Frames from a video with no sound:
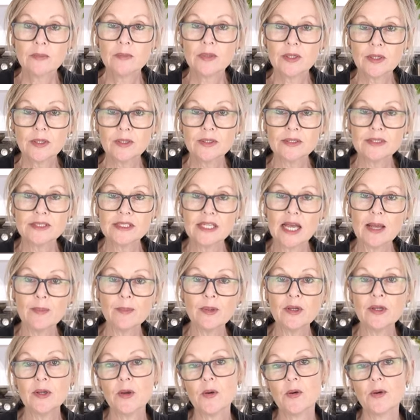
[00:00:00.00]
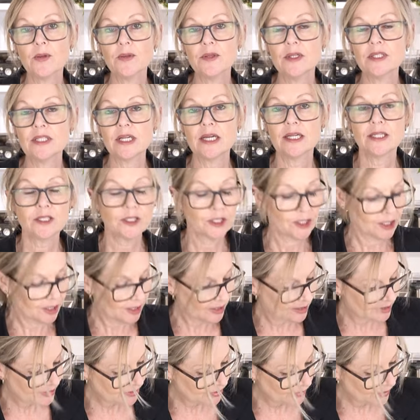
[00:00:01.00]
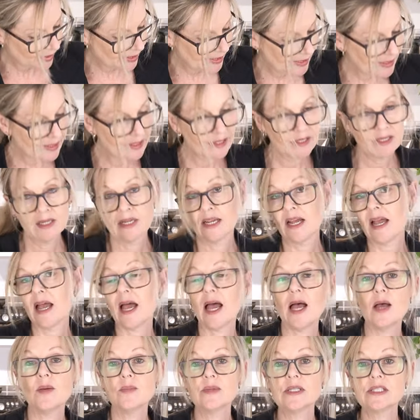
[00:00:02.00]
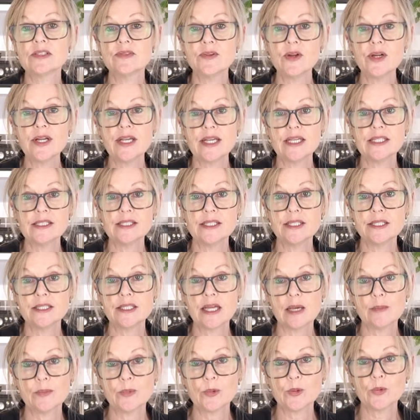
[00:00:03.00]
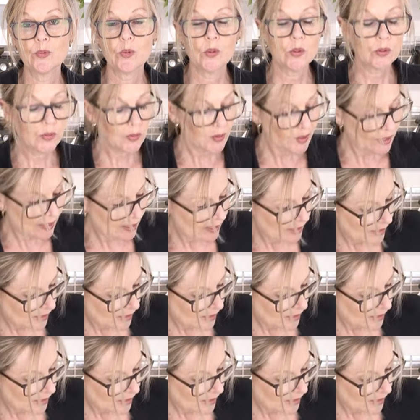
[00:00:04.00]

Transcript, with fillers: because tapping on the touch screen, um, it's very easy to tap the wrong